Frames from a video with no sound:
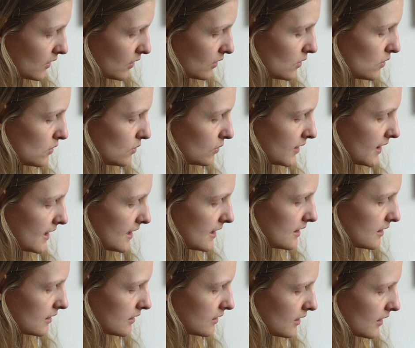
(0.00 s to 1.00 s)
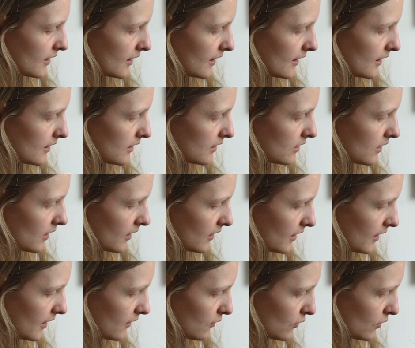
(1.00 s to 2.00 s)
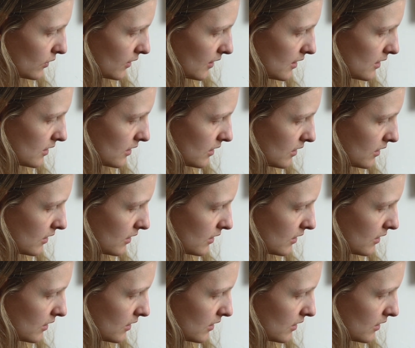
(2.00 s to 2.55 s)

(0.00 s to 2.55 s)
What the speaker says: Oh, yay. Okay, I can get through that.